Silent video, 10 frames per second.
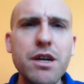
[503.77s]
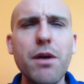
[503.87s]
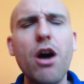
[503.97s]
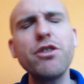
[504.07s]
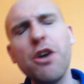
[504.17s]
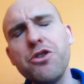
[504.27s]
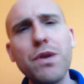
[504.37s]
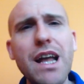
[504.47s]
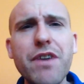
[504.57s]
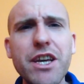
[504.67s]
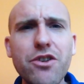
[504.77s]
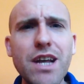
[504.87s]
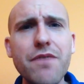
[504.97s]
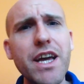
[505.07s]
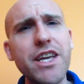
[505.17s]
oh no, you'll love it,
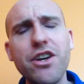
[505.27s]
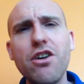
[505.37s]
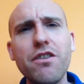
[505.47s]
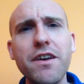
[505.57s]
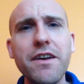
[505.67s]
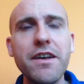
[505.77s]
you can't